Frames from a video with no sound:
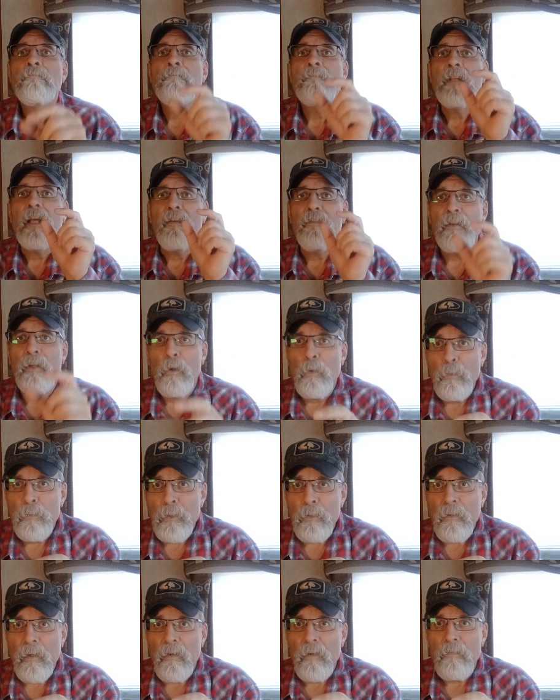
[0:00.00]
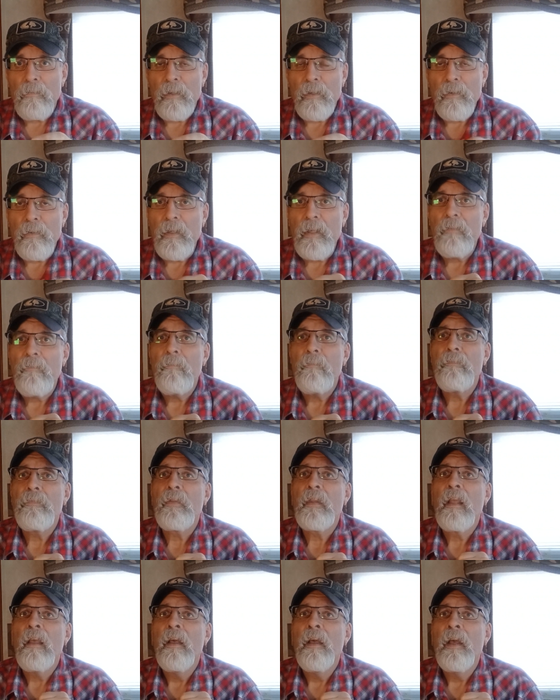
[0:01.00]
They've told you they're going to do it.
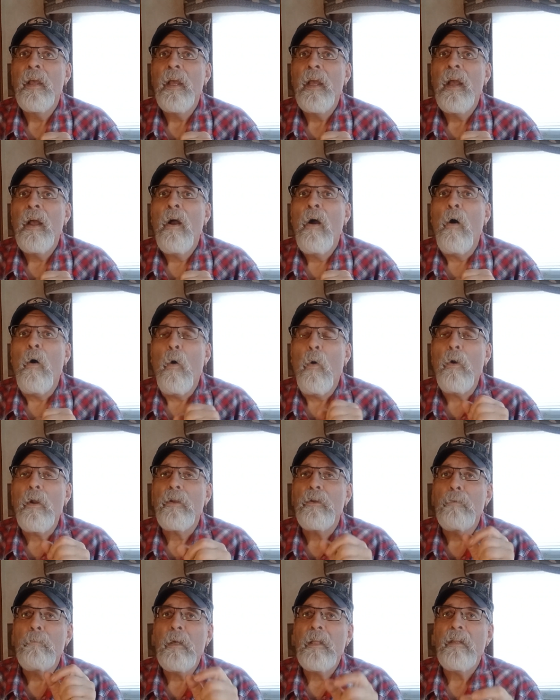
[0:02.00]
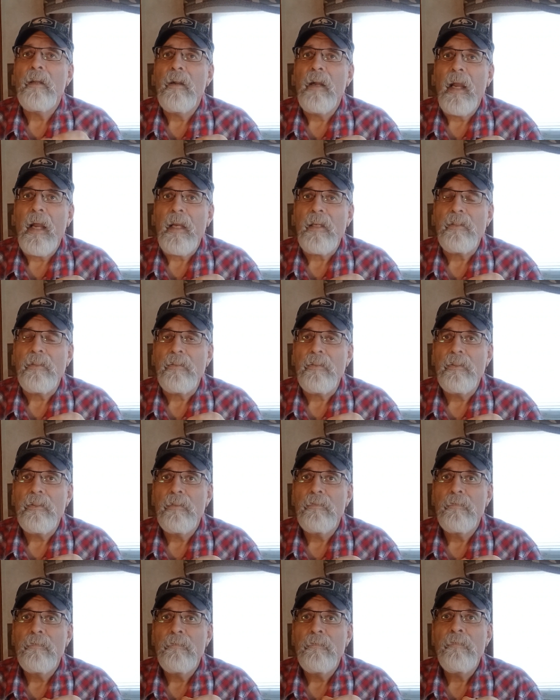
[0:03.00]
Or it could be their actions.
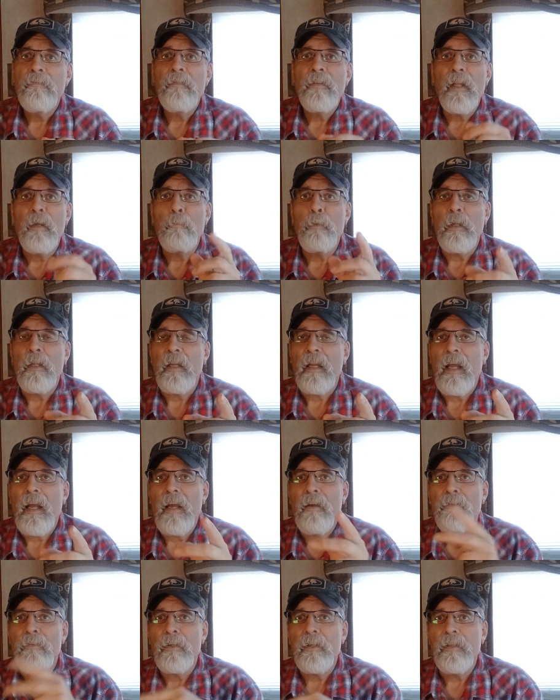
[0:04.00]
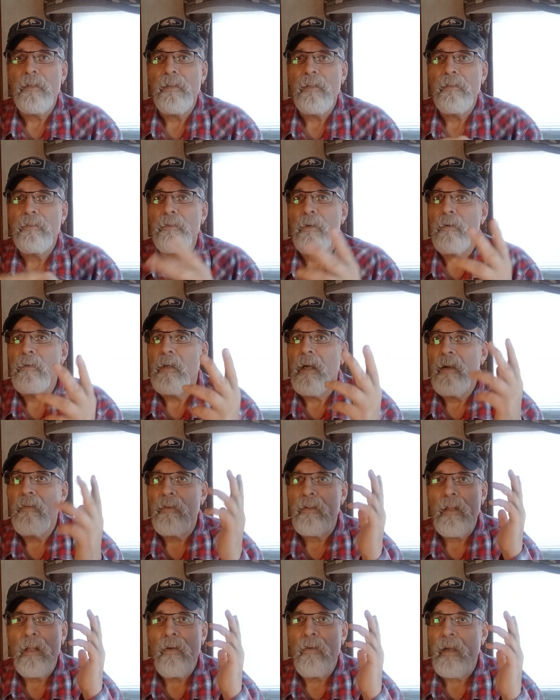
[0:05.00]
They pull a knife, a gun, screwdriver,
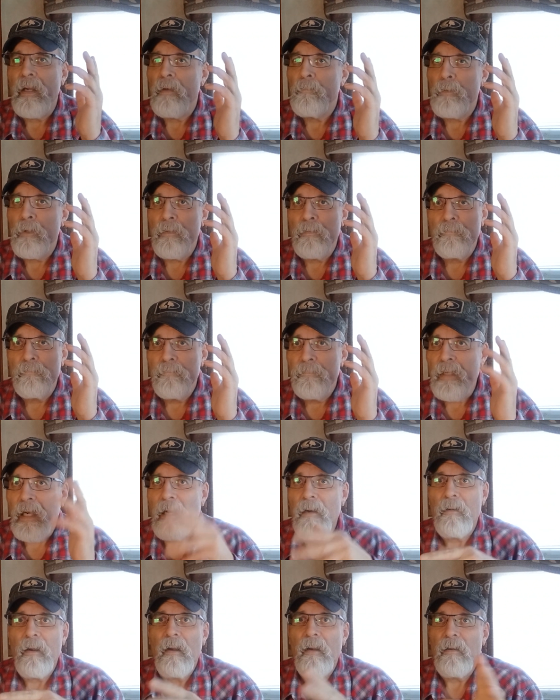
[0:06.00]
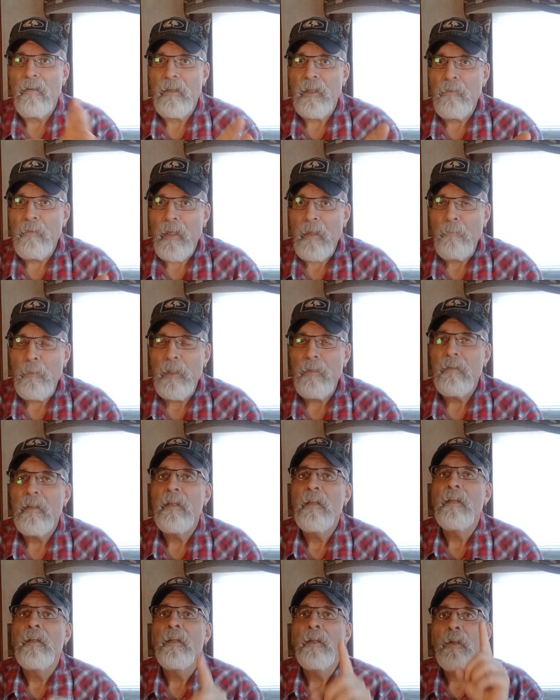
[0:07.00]
claw hammer, tire iron, you name it.
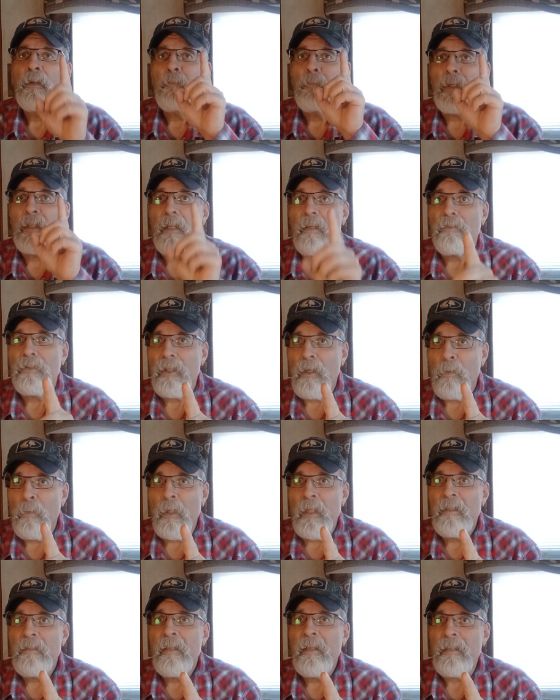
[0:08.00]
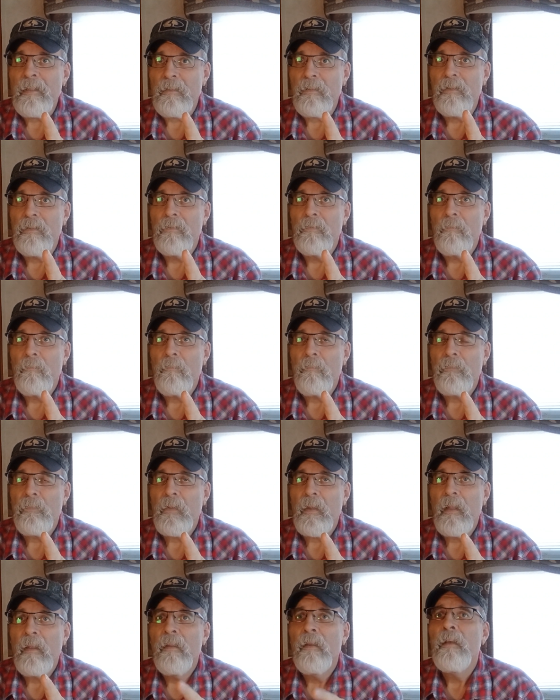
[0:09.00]
But they've shown intent.
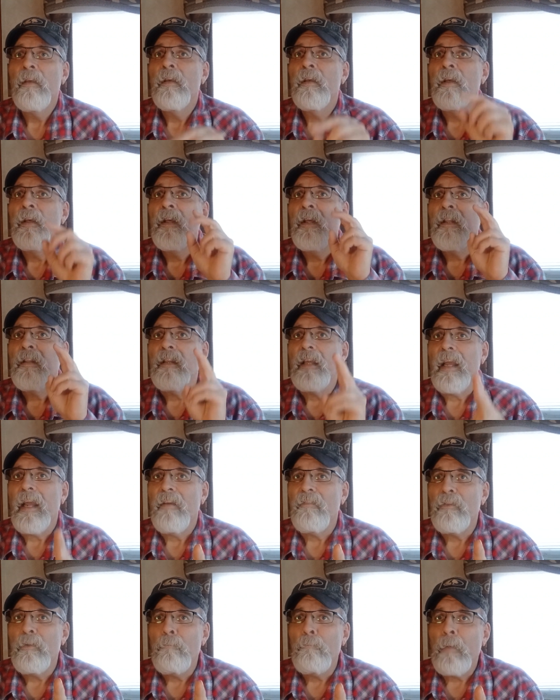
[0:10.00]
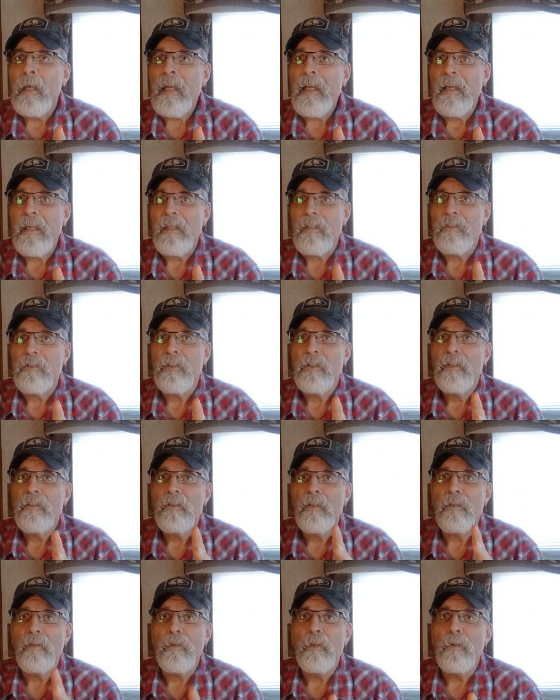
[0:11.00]
They have the means
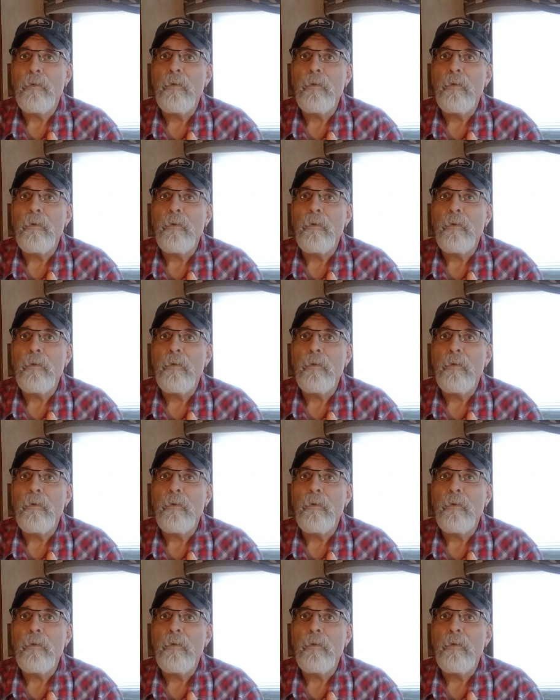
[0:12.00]
to do you